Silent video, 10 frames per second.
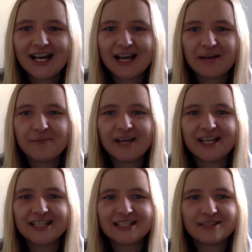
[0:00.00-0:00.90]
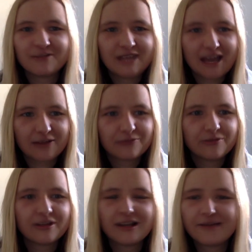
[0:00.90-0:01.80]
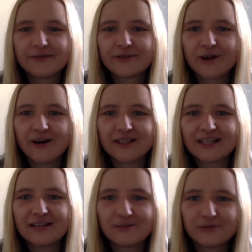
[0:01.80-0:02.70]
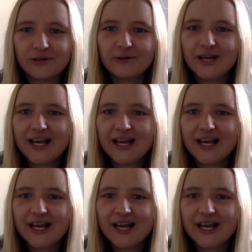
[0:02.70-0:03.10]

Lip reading: And yeah, through the love of God and through